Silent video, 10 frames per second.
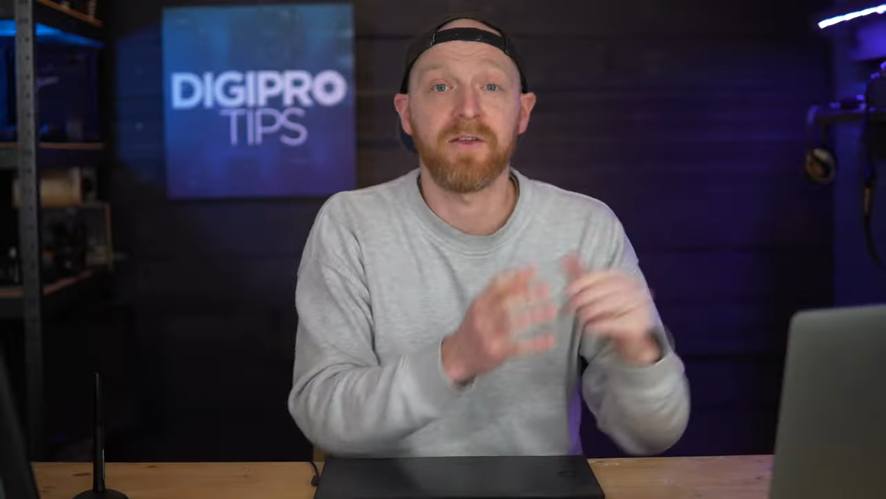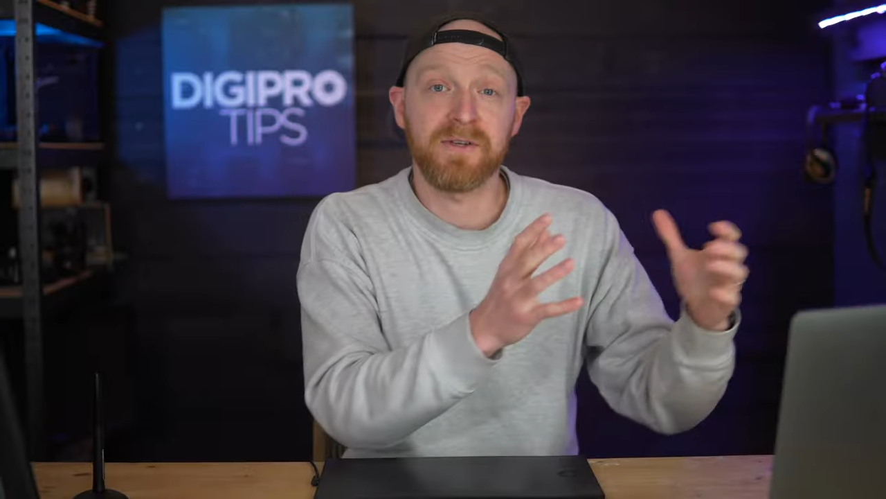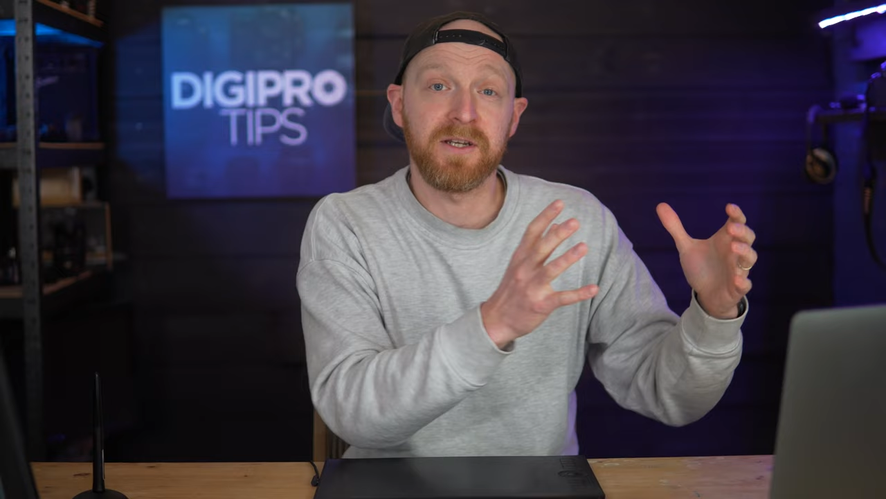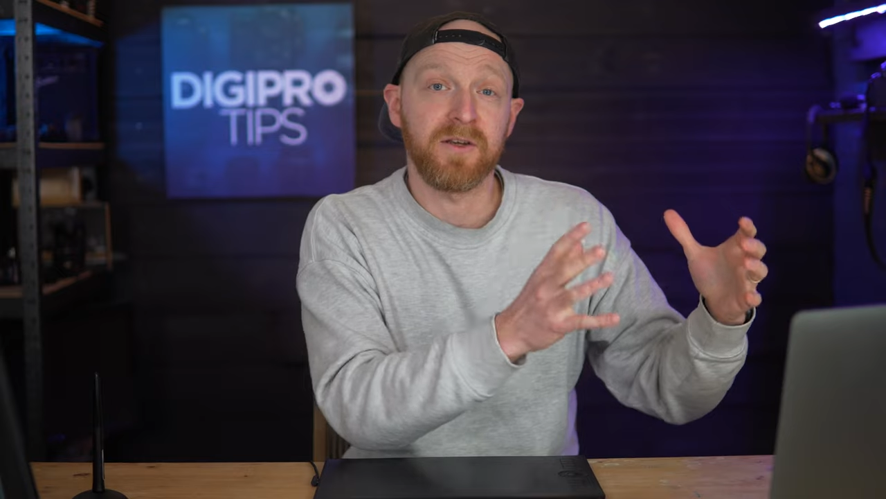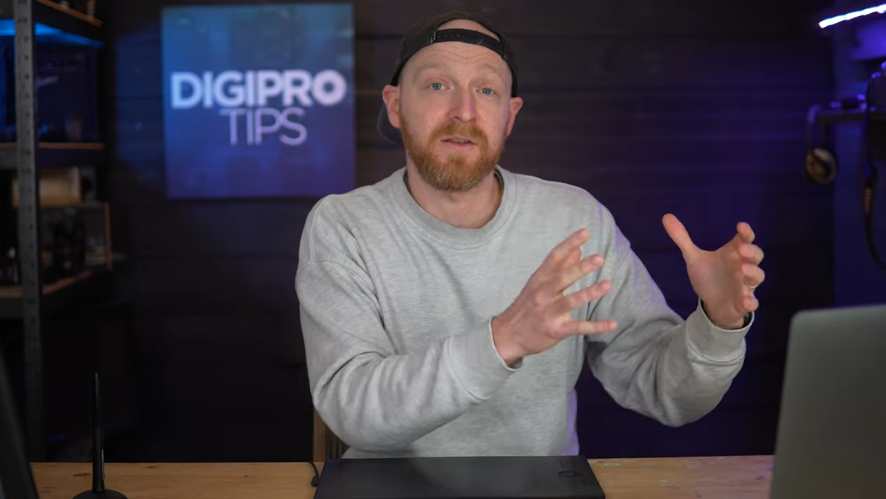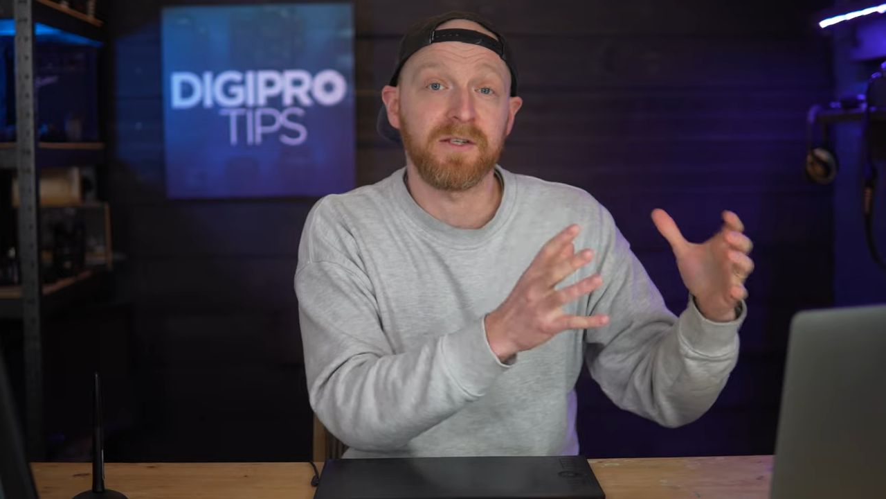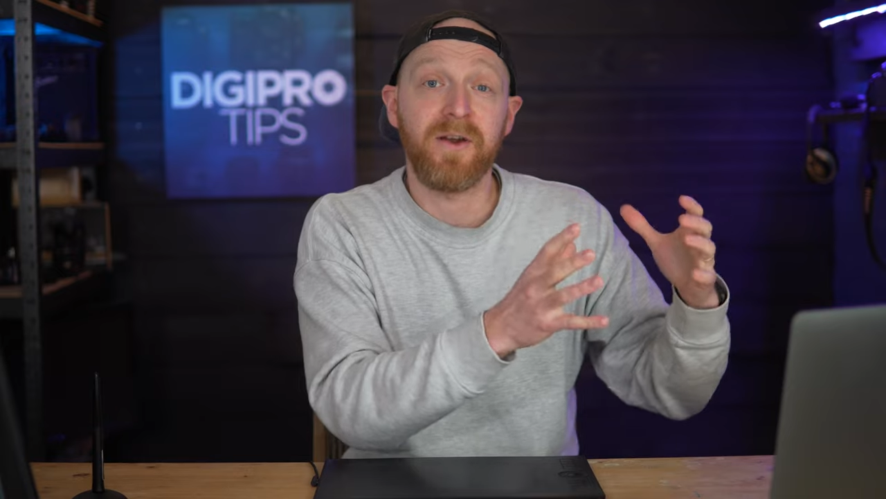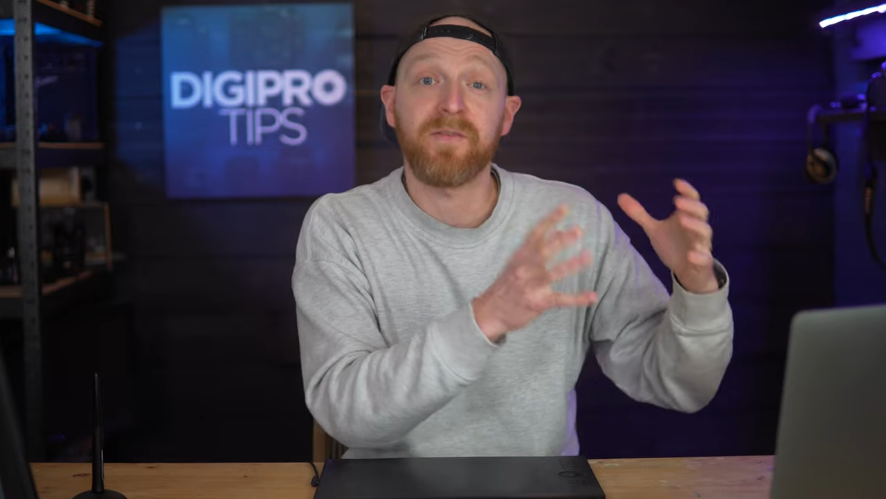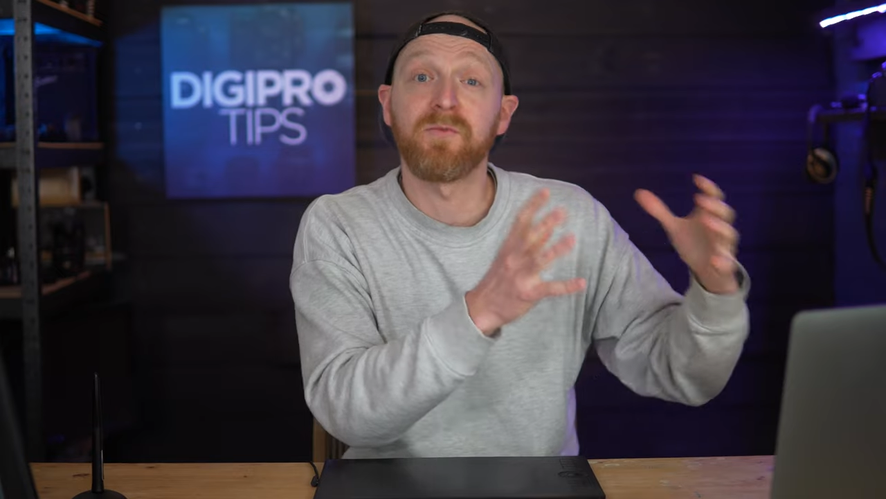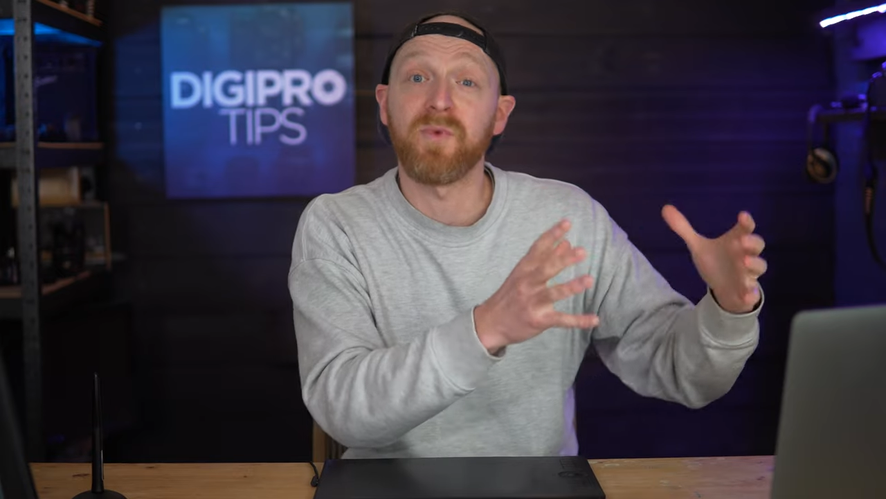There isn't a, you
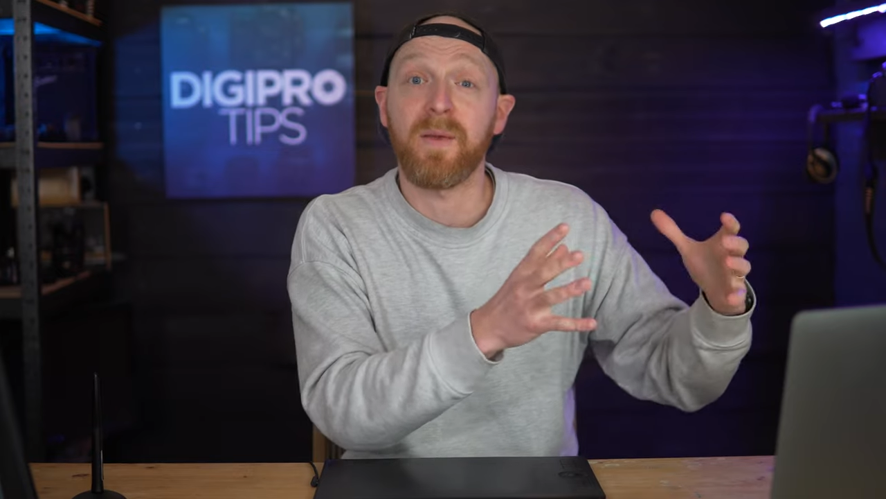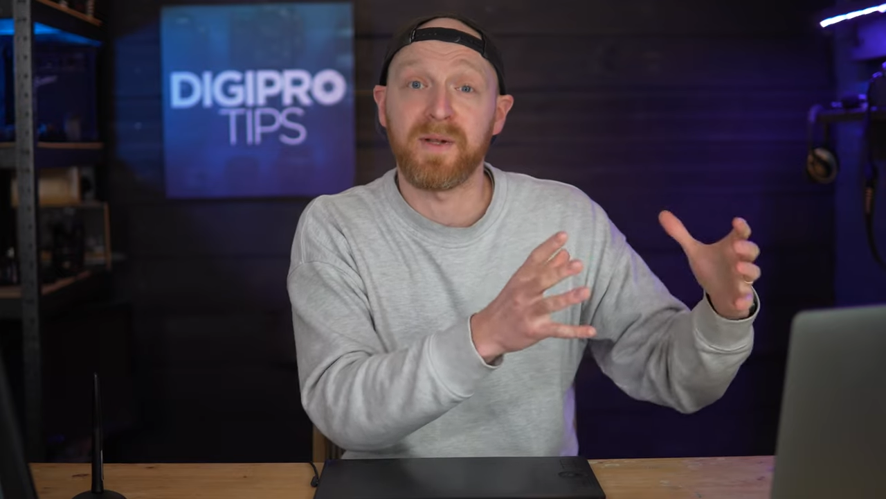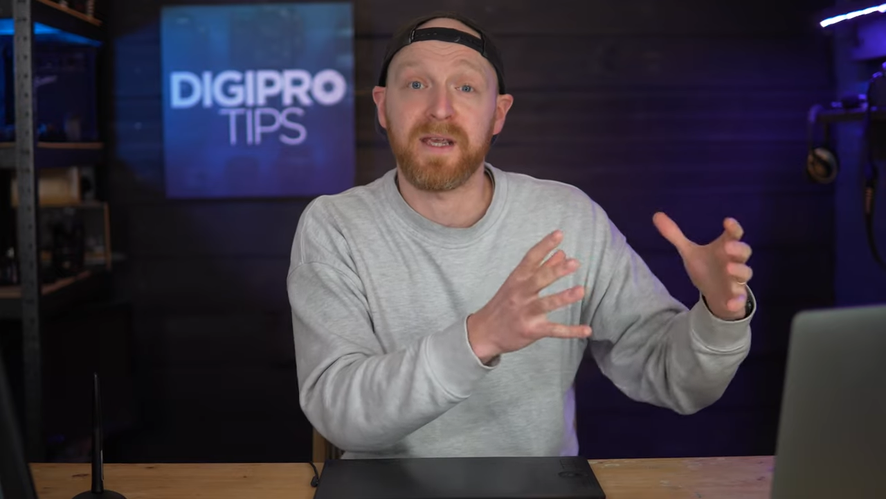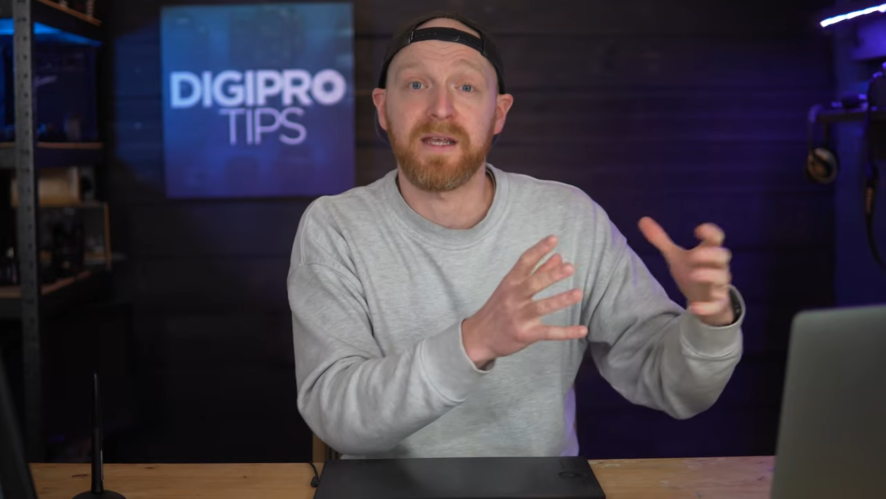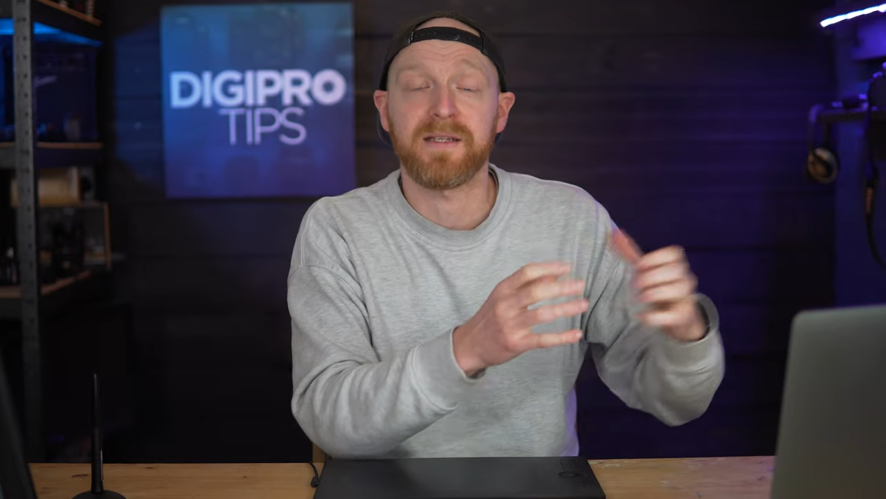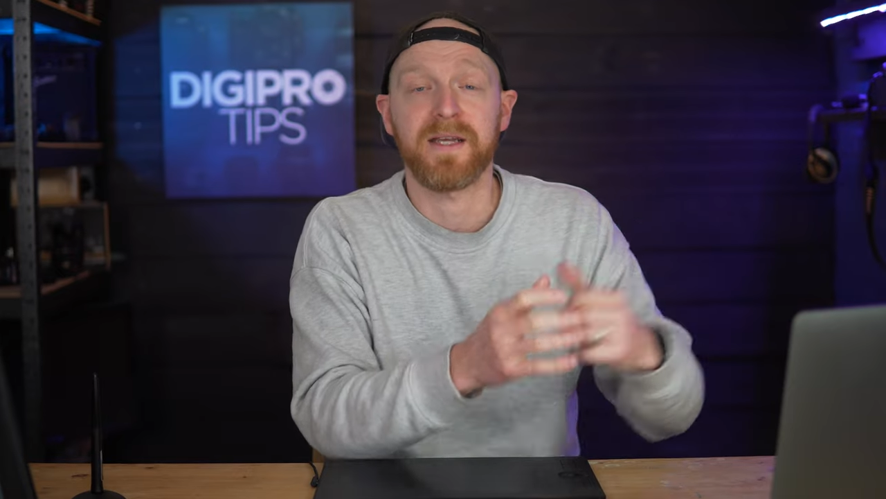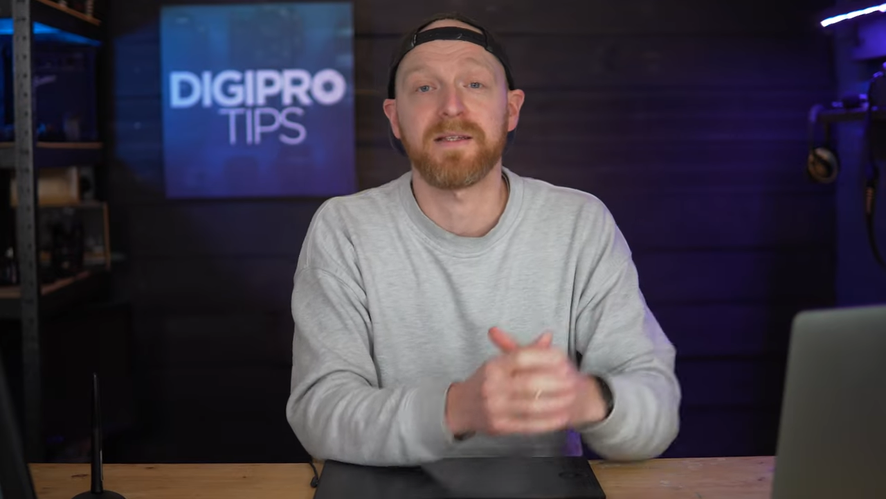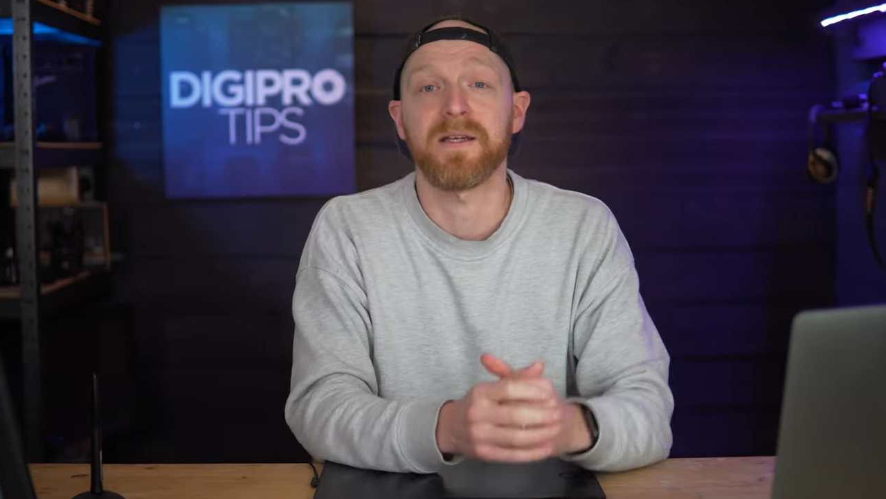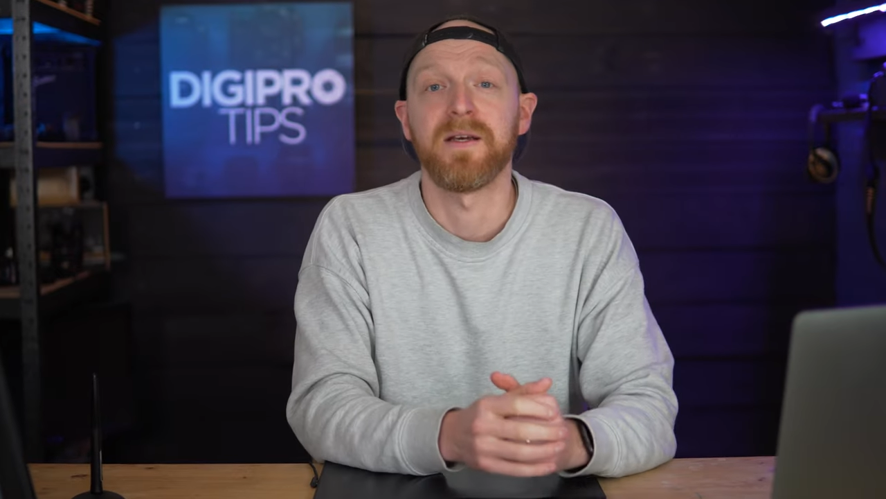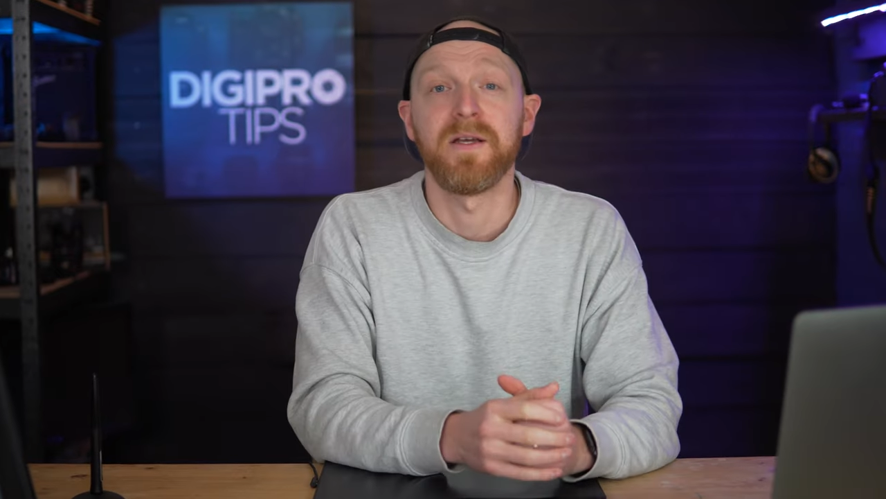don't have to replicate data.